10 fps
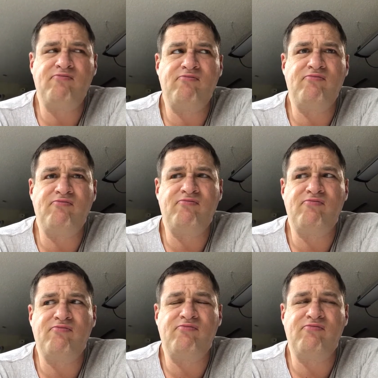
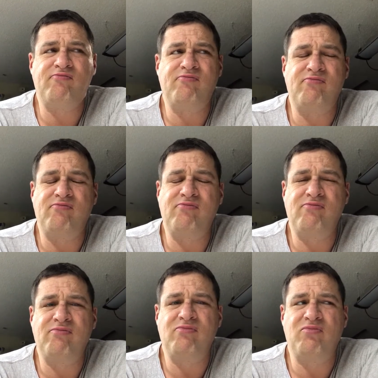
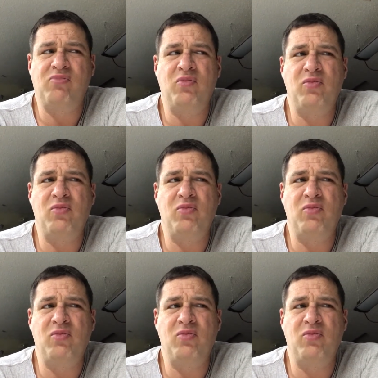No one is speaking in this clip.